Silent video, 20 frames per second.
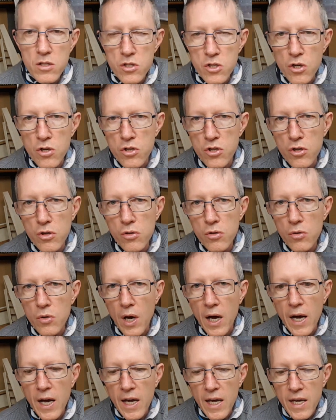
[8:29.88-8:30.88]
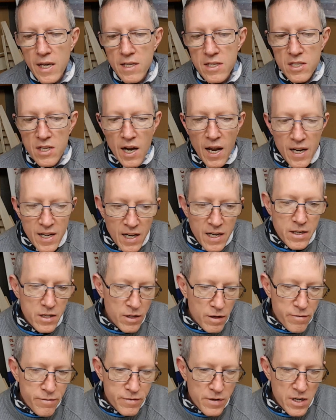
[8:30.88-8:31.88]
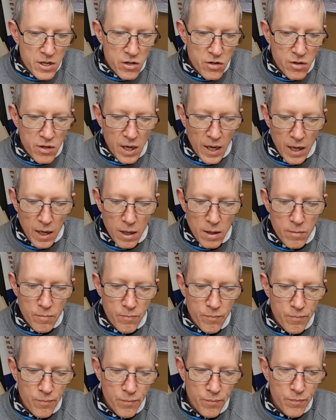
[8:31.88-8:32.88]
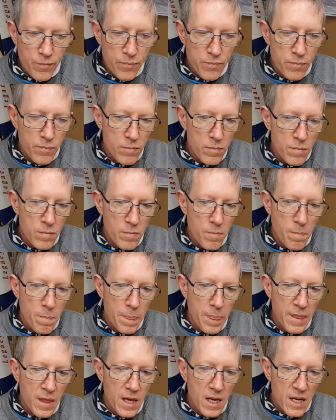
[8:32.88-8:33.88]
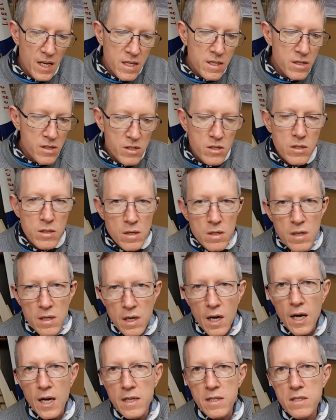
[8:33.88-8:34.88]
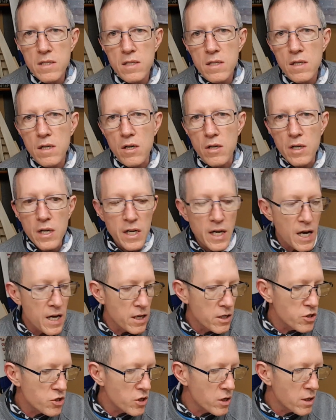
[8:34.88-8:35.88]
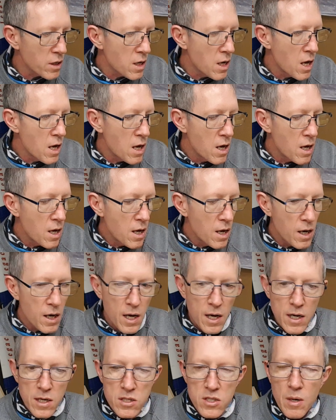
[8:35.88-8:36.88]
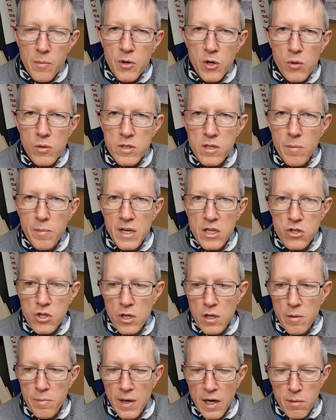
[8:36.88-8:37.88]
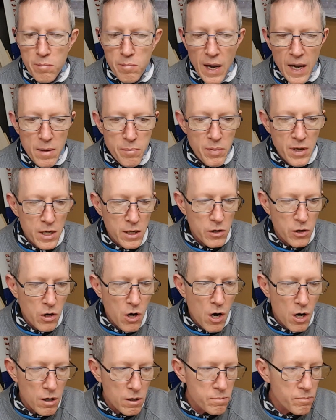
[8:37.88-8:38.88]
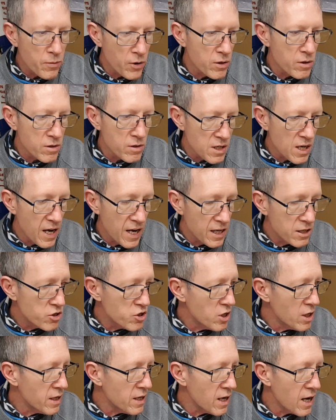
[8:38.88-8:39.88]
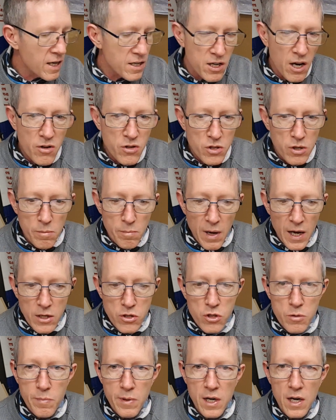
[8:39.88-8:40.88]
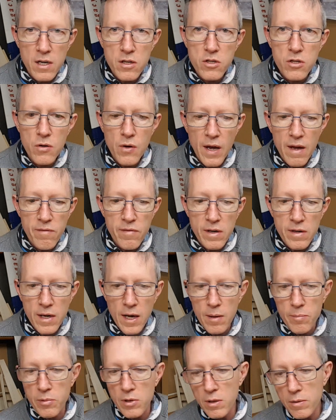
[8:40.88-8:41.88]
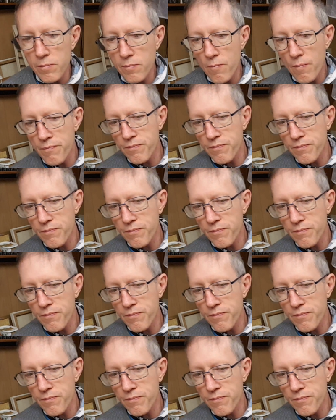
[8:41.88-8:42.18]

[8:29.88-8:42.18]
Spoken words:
to do a slightly different thing is nice on occasion. Someone also mentioned about paper and card models. I don't do much, but I do have a couple.